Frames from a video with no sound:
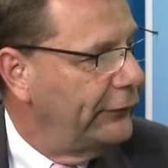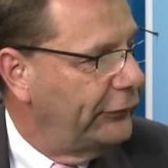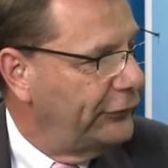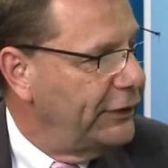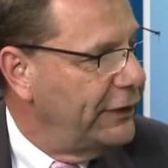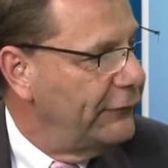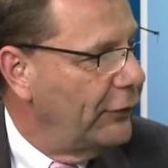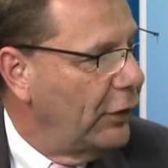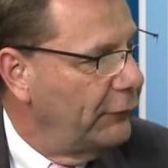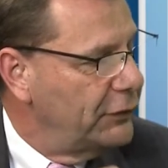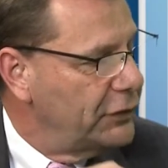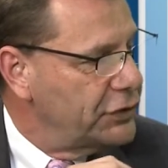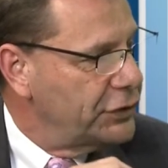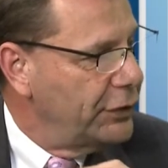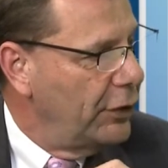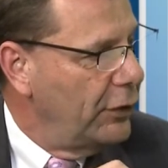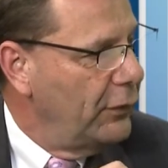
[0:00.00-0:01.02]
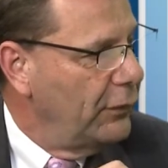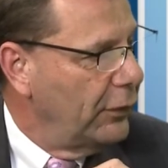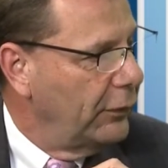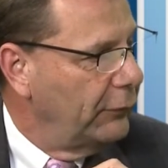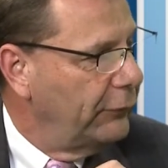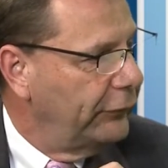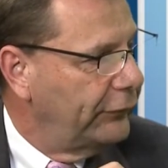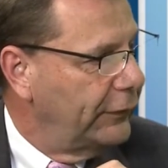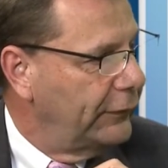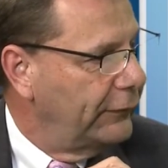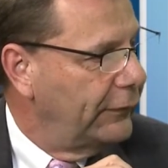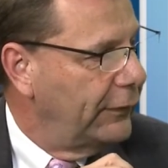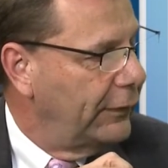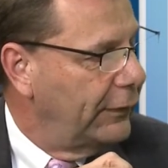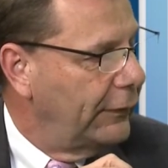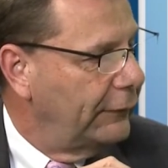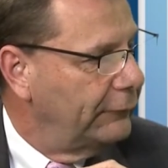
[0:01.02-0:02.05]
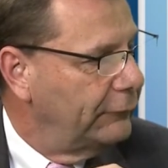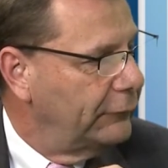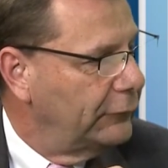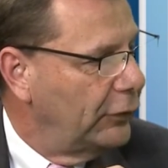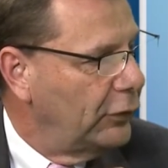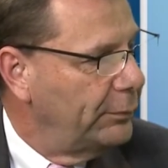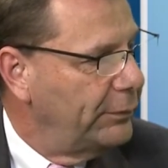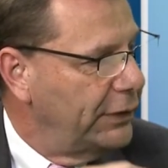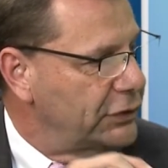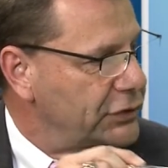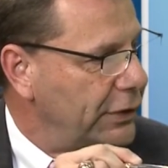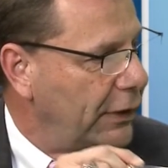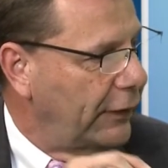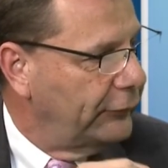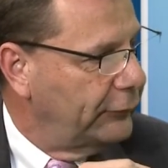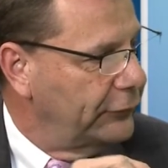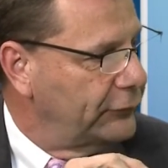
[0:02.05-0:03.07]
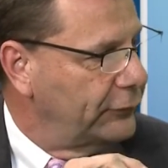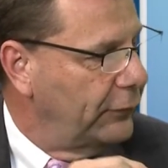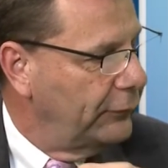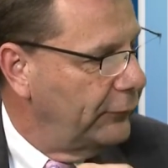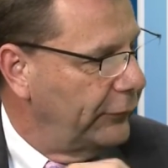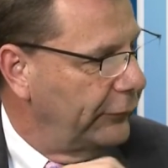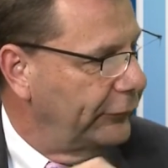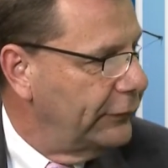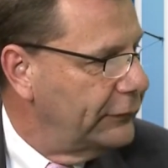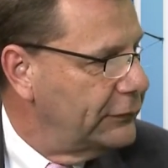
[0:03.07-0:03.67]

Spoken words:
the Steve Harvey Show or was it the Little Big Shots? Which one was it?